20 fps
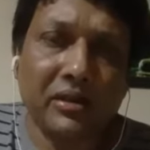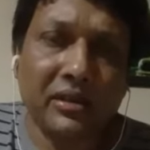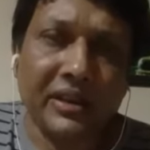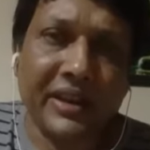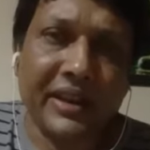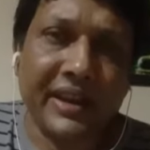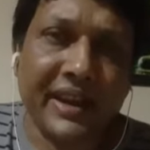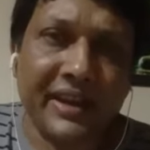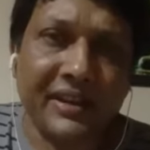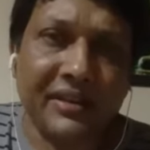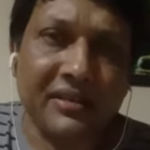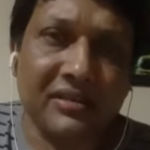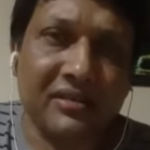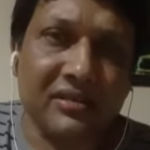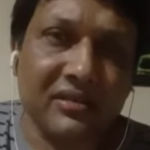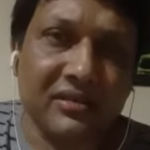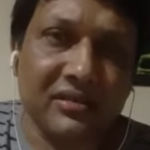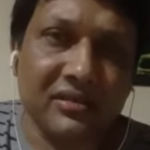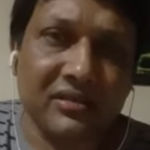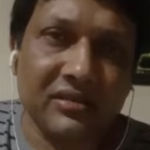Again,
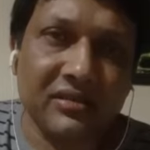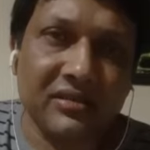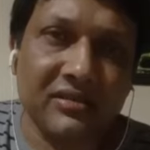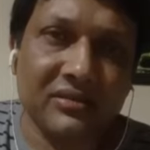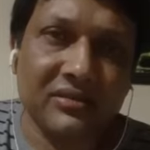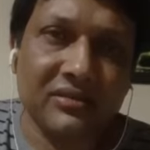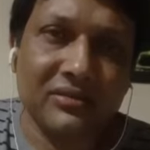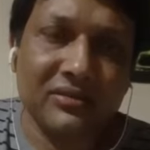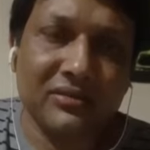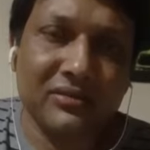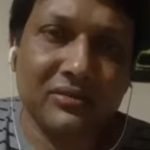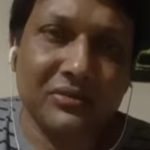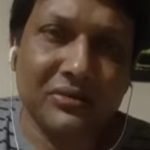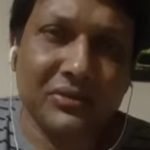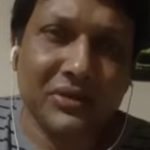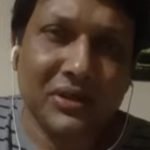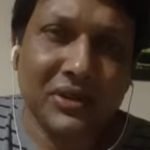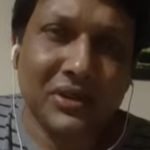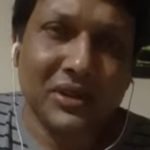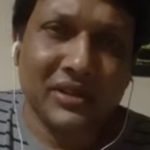
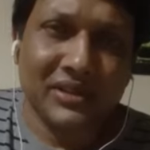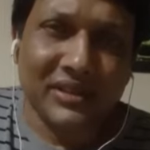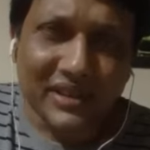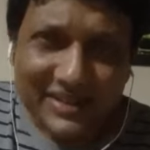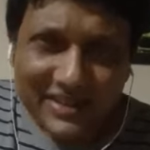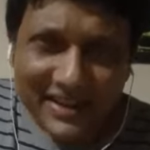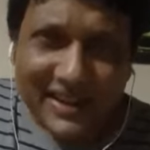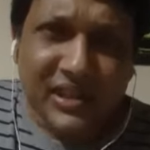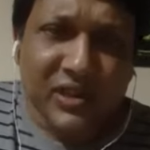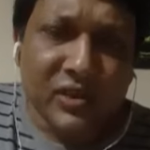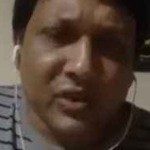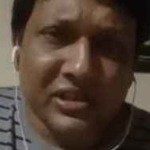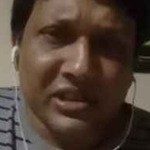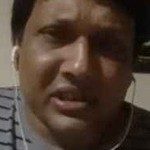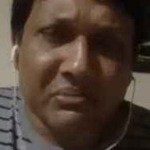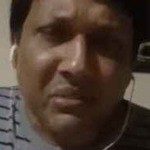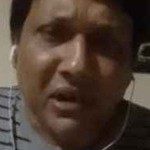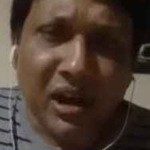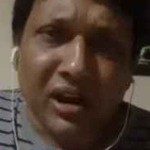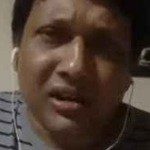The technology
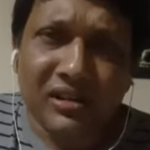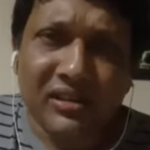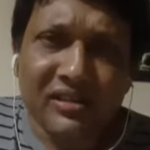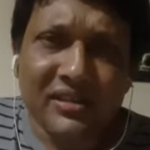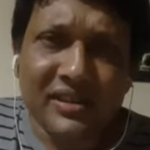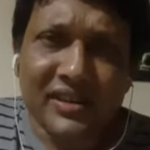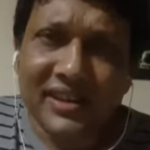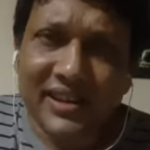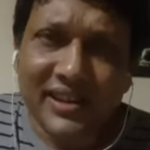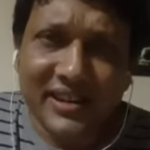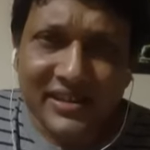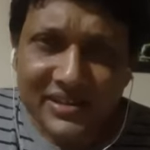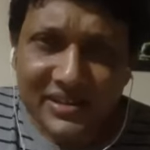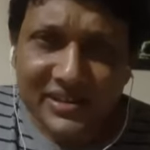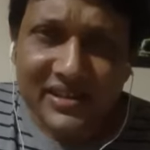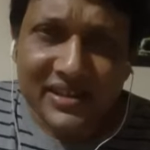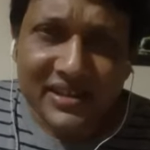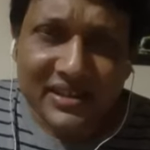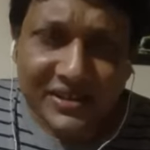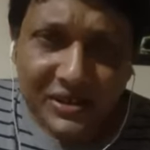part,
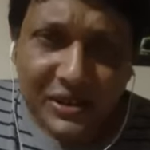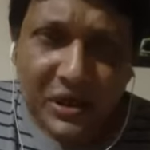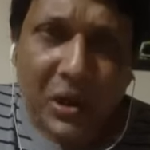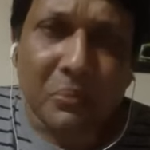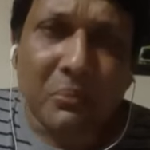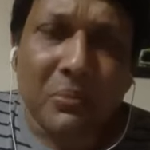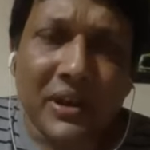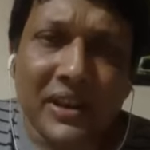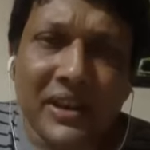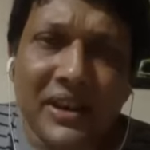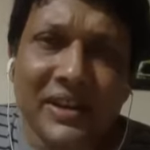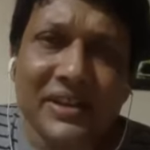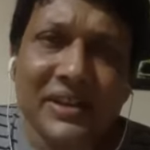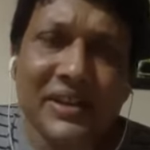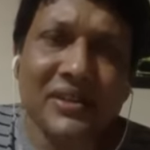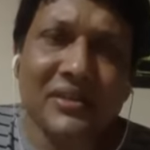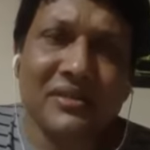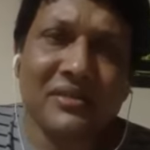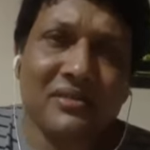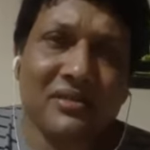it's
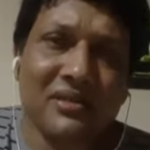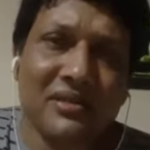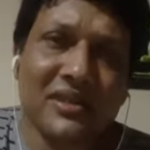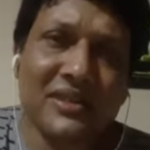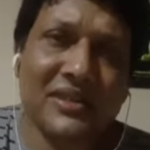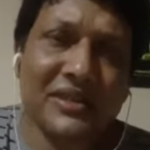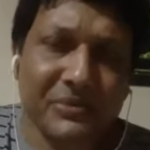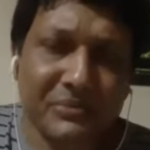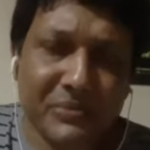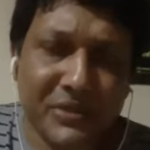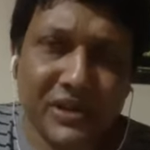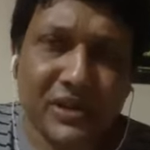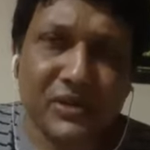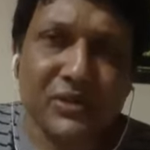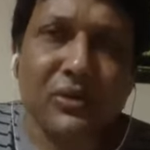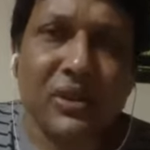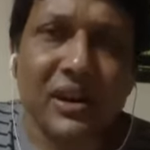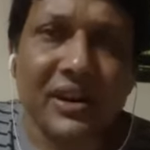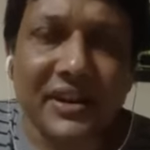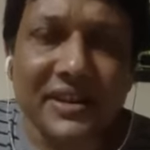complicated. It is better
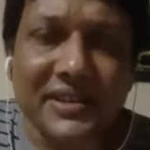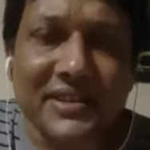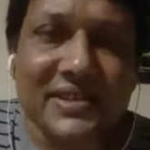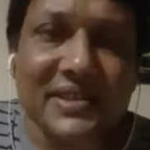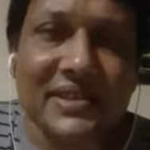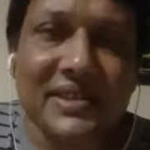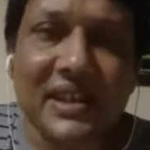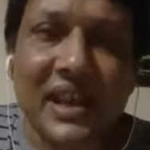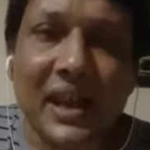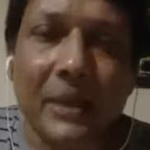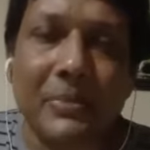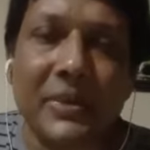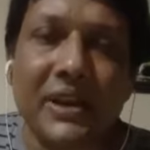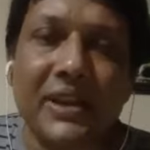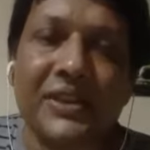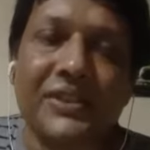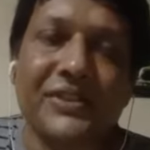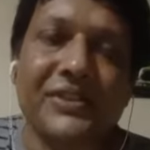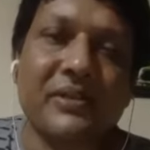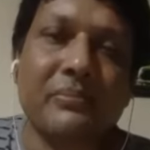to understand the
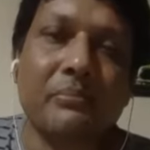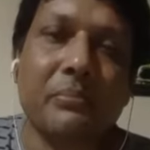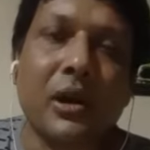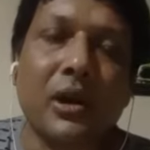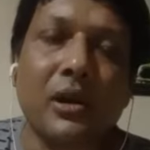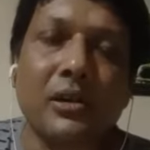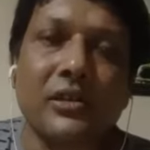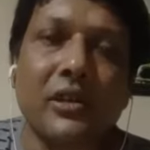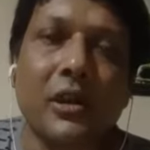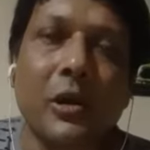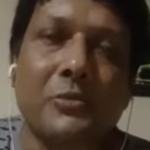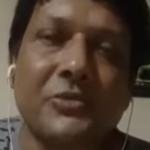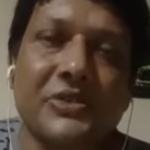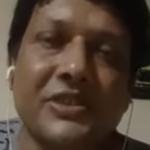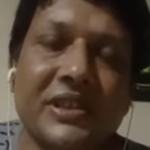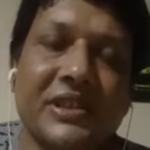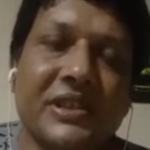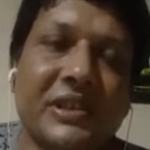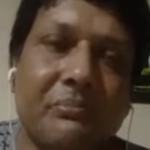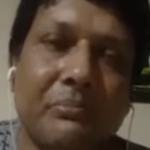application part, the
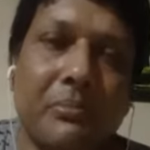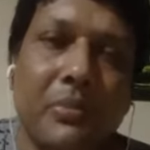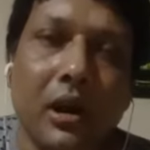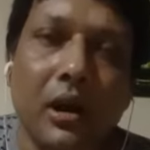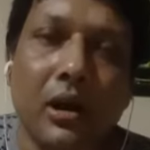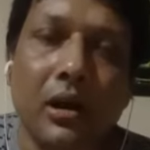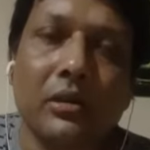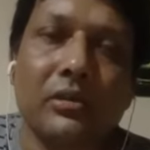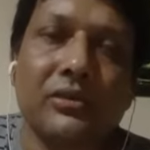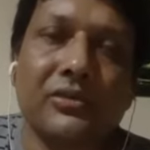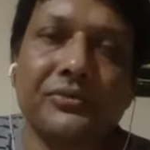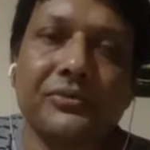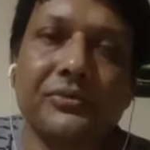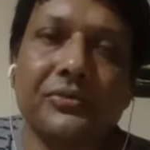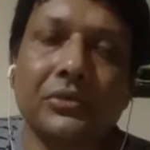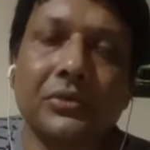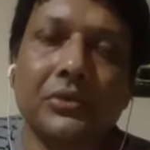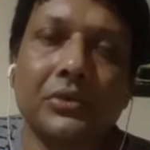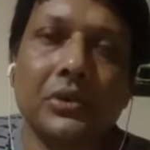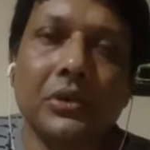objective part,
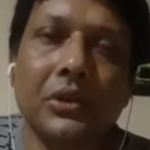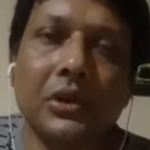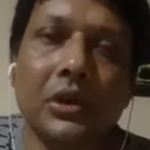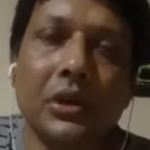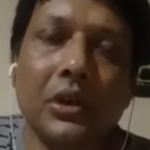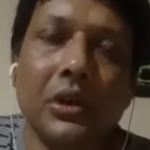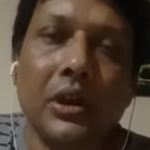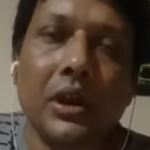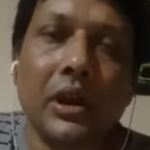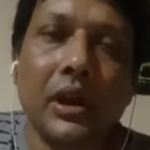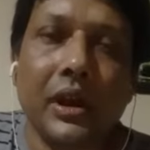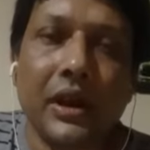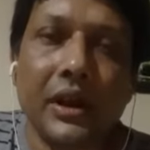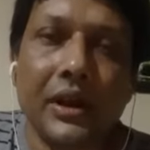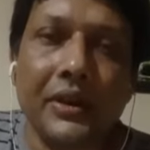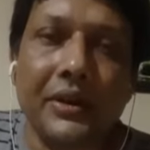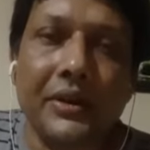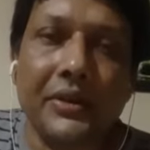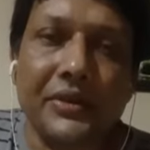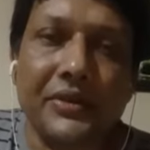
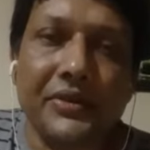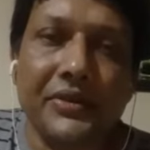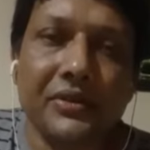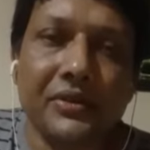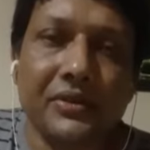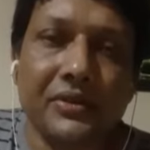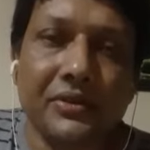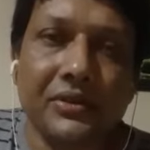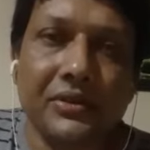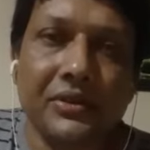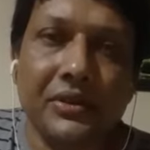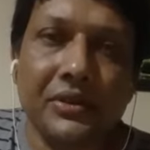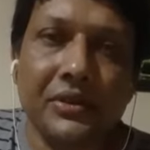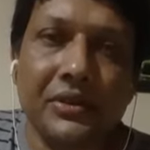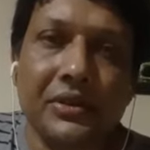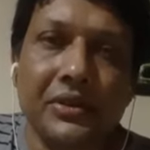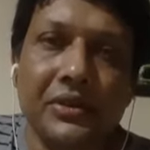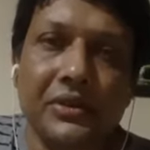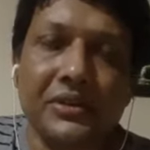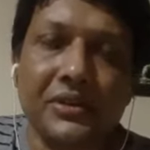and
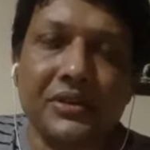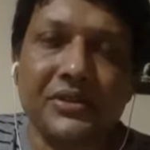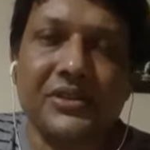the